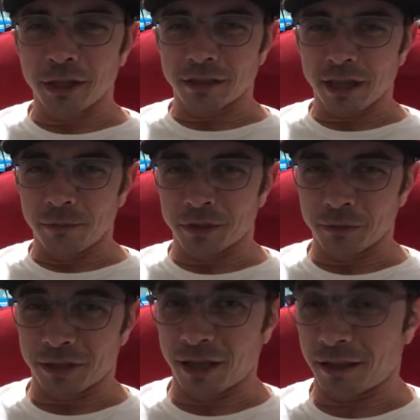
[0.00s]
of the time it's
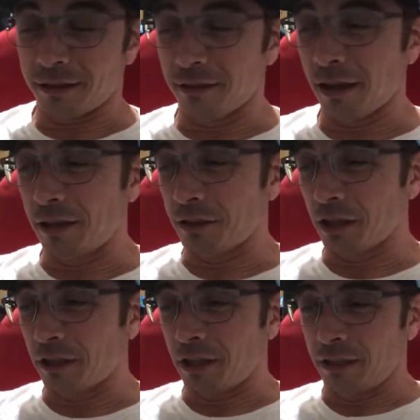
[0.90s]
mistakes and not
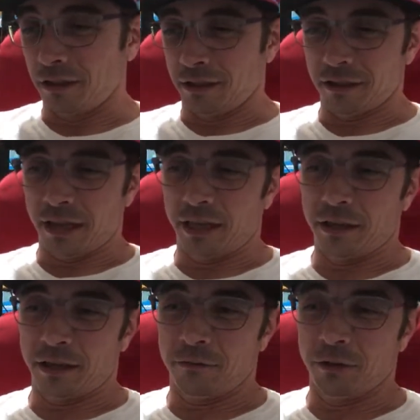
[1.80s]
dirtiness. Like
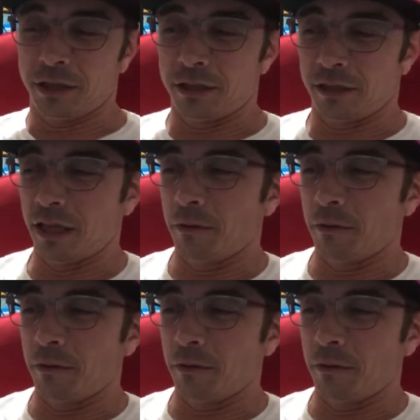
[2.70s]
what's his name? The